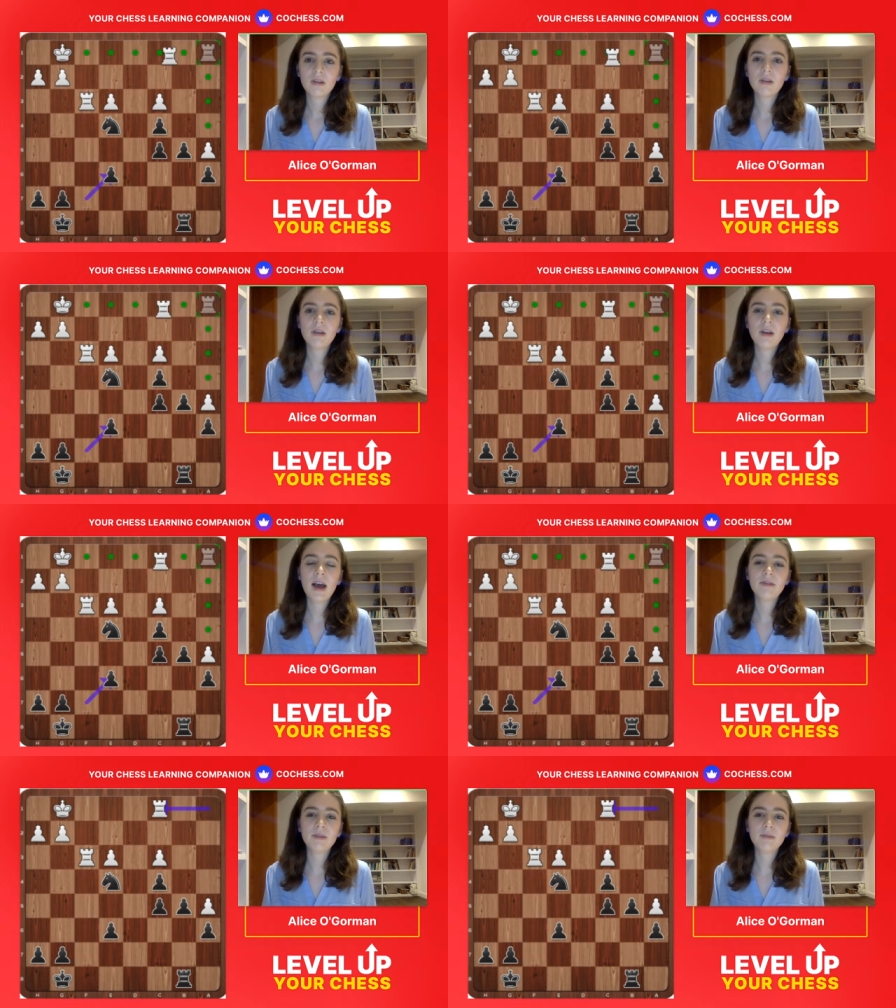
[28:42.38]
Going to
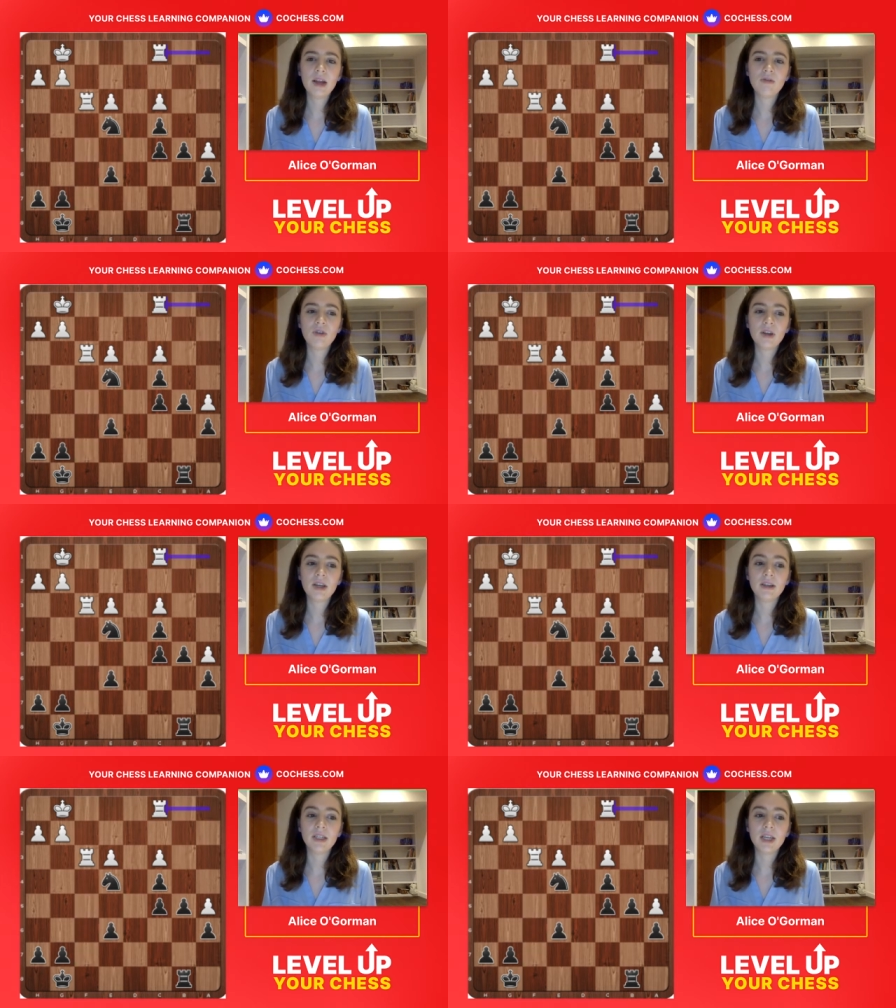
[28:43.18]
have to play rook
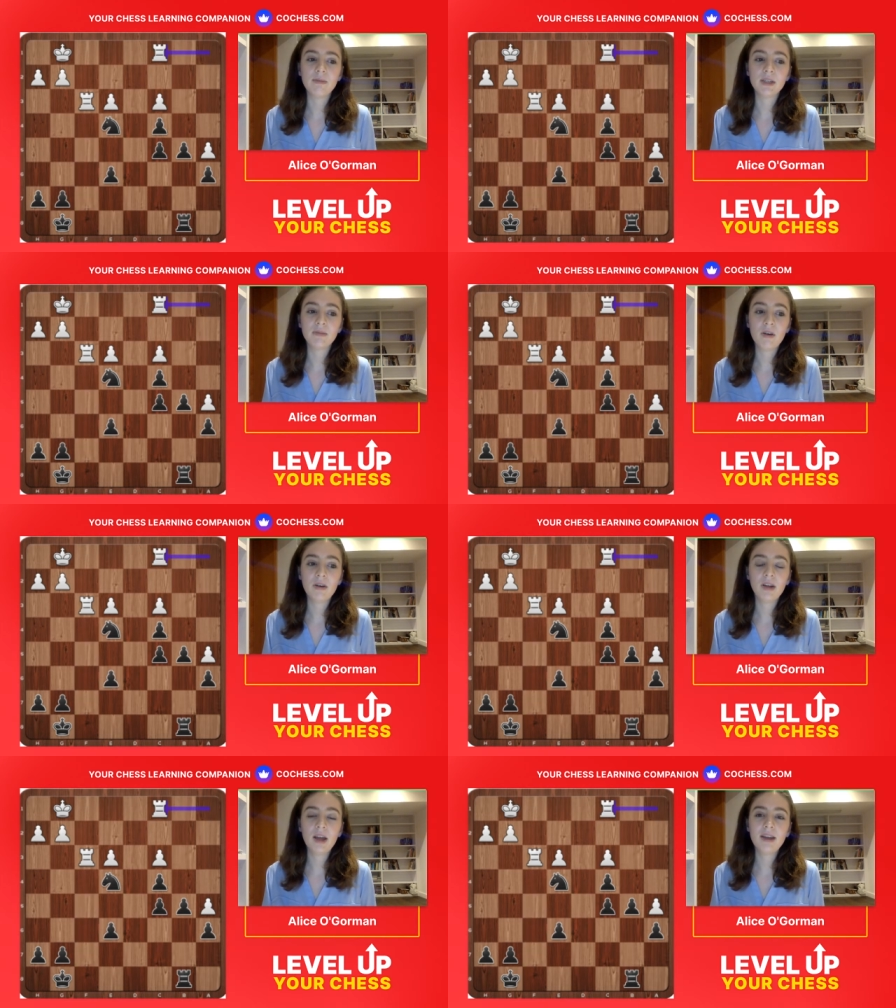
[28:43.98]
here to keep this
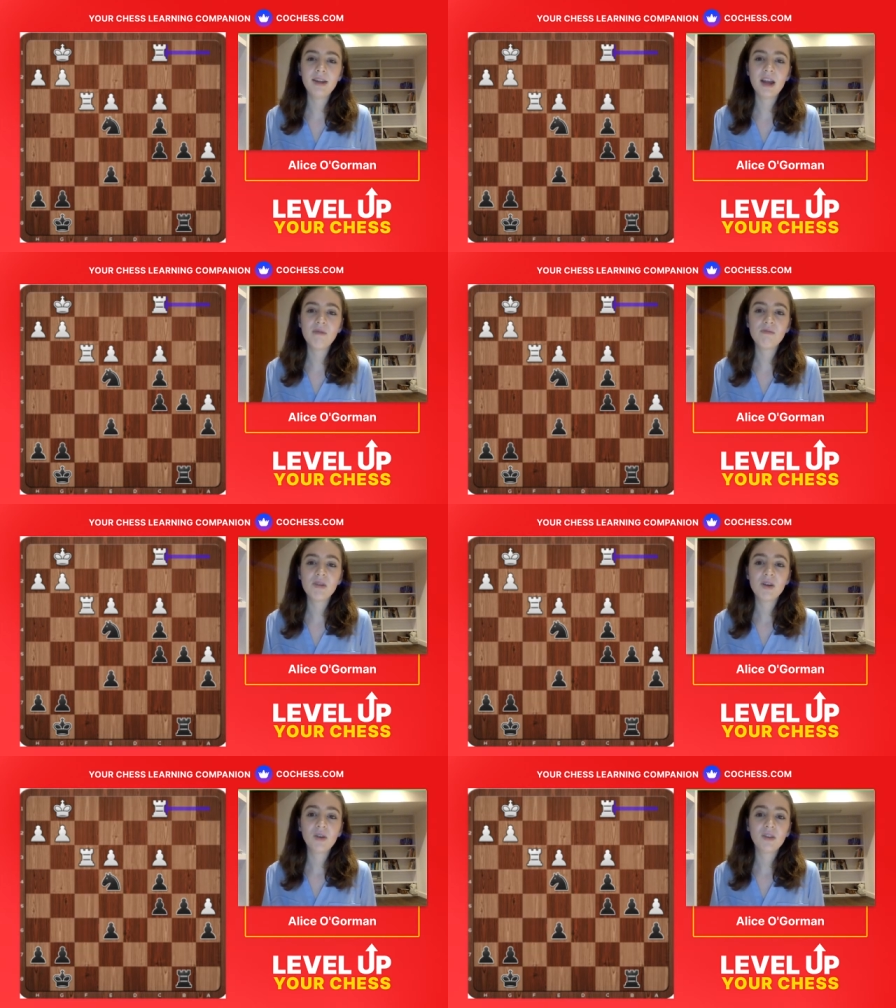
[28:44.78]
pawn, and now
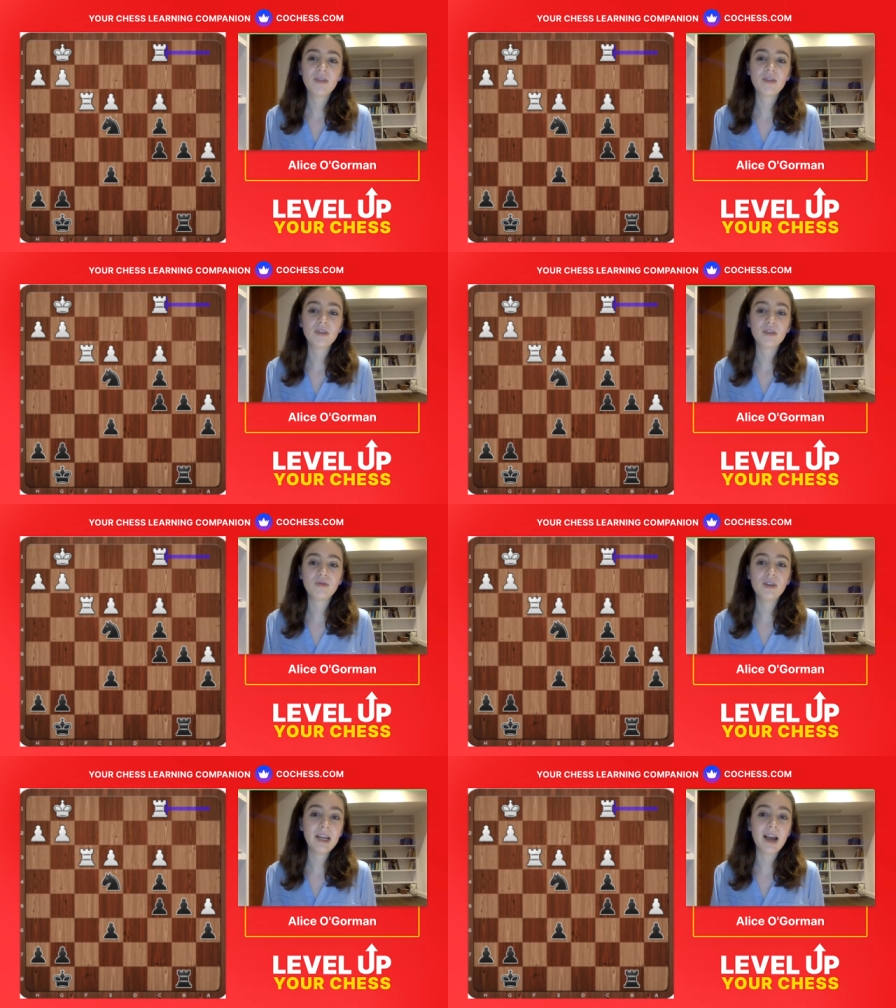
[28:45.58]
they've got this
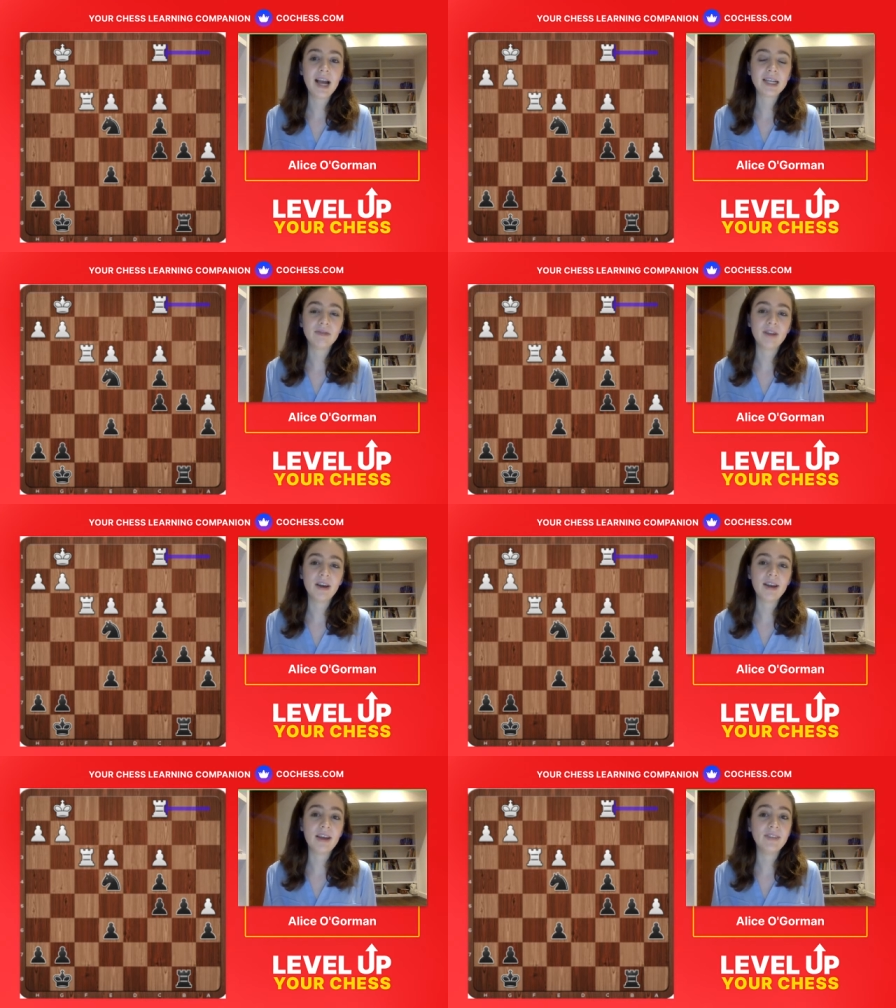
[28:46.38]
really active
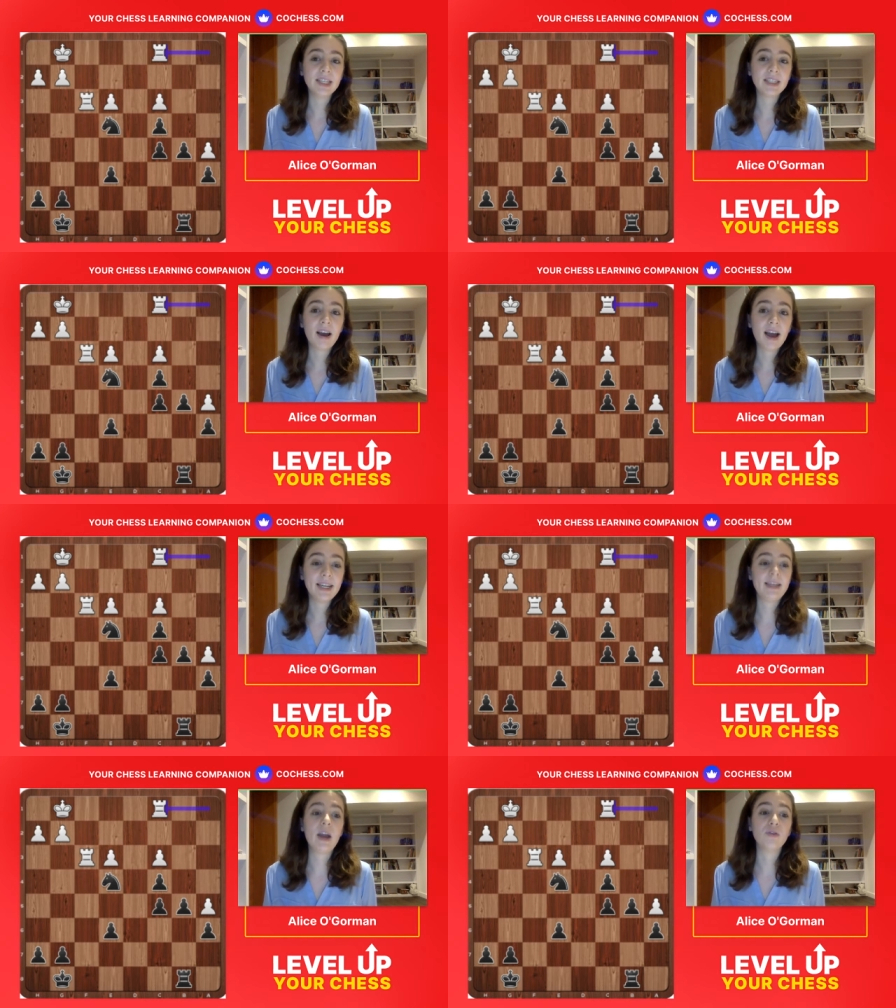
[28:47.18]
knight and this tied
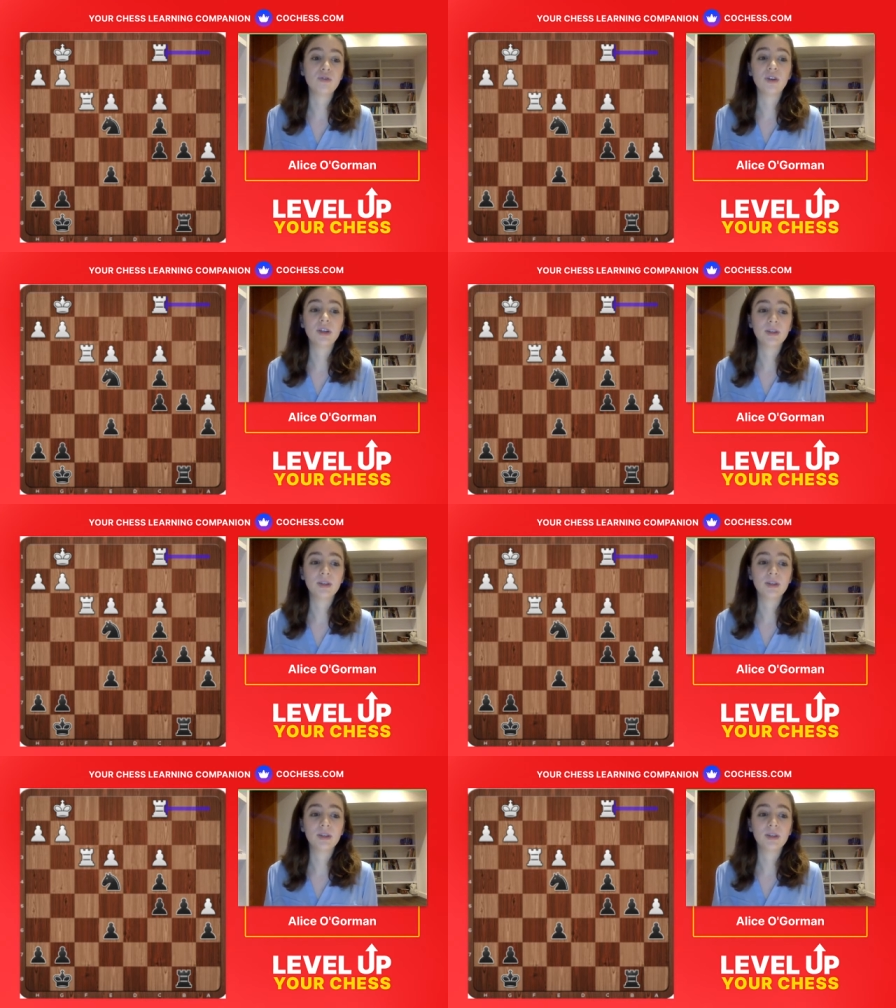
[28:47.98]
down rook.